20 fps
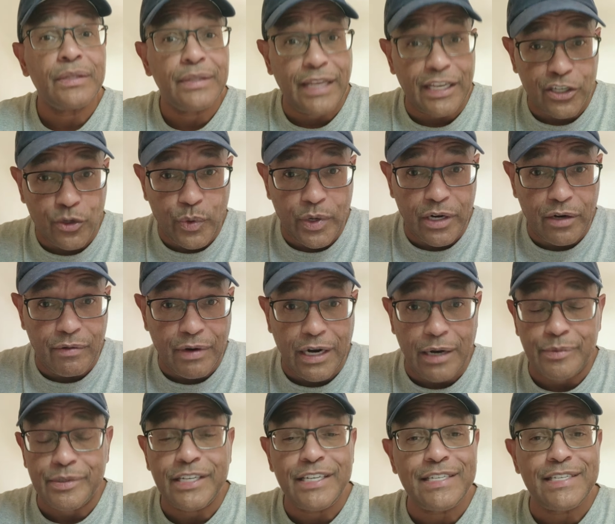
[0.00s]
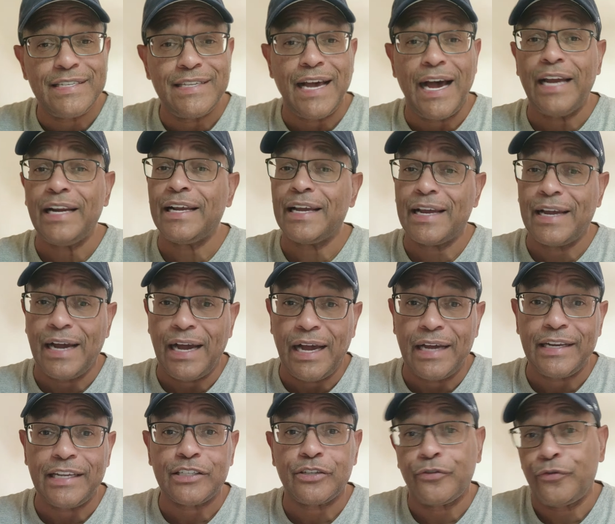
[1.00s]
That's Quentin Grimes. He's not a
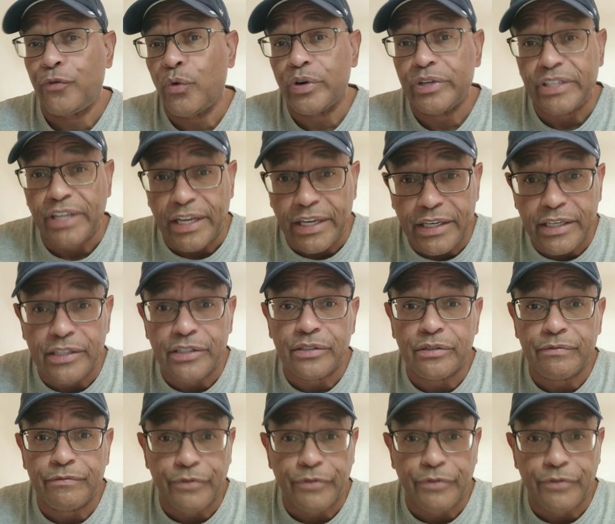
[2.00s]
guy that's a 48-inch